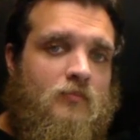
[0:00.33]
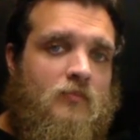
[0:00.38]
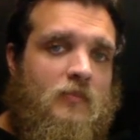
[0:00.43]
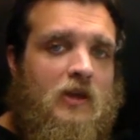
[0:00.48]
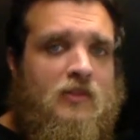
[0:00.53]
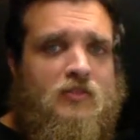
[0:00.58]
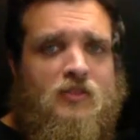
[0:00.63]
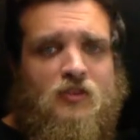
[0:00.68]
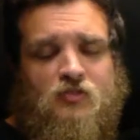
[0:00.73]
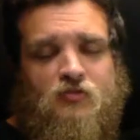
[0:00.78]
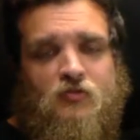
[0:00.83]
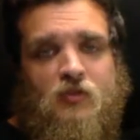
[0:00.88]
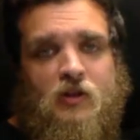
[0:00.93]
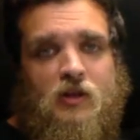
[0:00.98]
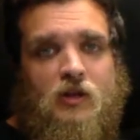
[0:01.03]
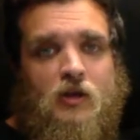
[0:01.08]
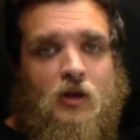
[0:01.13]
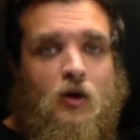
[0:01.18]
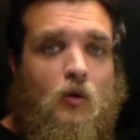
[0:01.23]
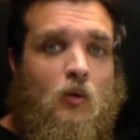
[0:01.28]
In this
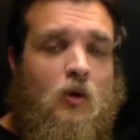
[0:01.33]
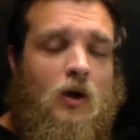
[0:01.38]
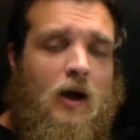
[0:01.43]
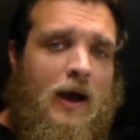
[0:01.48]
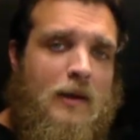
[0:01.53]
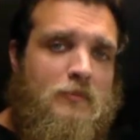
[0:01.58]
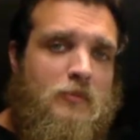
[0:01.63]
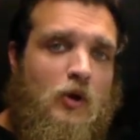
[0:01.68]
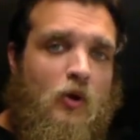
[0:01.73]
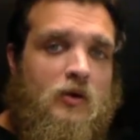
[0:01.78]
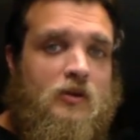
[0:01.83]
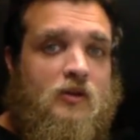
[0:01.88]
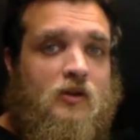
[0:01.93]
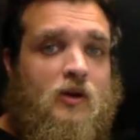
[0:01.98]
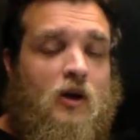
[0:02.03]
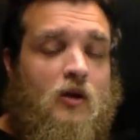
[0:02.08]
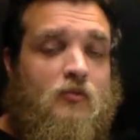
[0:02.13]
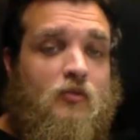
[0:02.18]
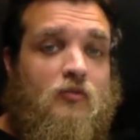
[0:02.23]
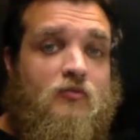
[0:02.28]
video, I'm going to
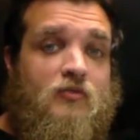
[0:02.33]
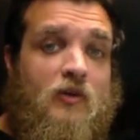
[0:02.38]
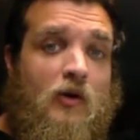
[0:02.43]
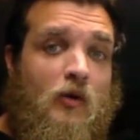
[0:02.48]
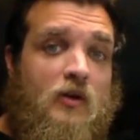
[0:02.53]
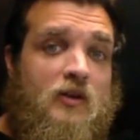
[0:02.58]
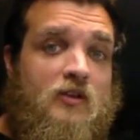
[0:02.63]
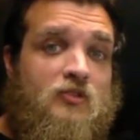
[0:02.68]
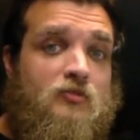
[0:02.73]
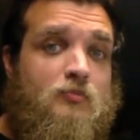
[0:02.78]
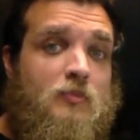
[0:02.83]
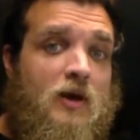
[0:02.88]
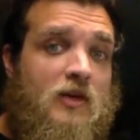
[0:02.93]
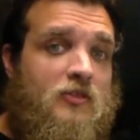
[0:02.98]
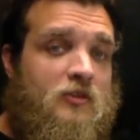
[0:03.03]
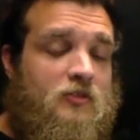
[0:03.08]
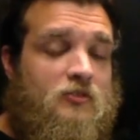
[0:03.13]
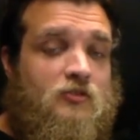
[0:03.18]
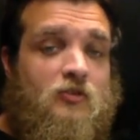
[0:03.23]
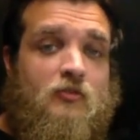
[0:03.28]
cover various
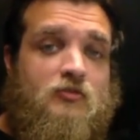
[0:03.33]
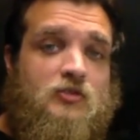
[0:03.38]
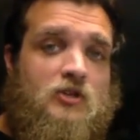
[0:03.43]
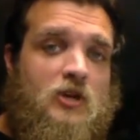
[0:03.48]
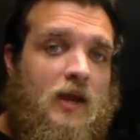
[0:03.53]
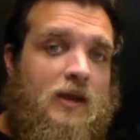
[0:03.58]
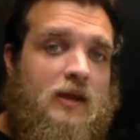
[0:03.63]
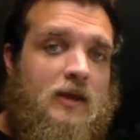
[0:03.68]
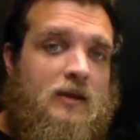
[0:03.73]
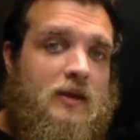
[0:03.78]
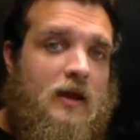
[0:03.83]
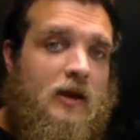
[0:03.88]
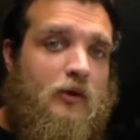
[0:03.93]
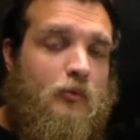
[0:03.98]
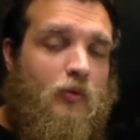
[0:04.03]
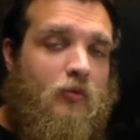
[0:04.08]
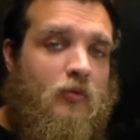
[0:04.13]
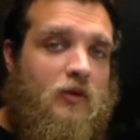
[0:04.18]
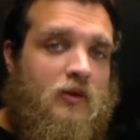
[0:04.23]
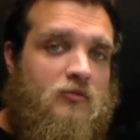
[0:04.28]
methods of checking neck
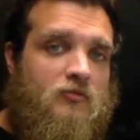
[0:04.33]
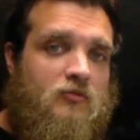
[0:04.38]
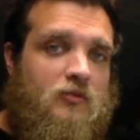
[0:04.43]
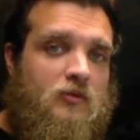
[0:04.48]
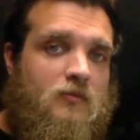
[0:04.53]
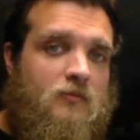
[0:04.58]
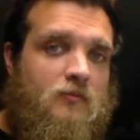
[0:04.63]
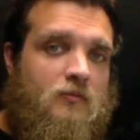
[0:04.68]
relief.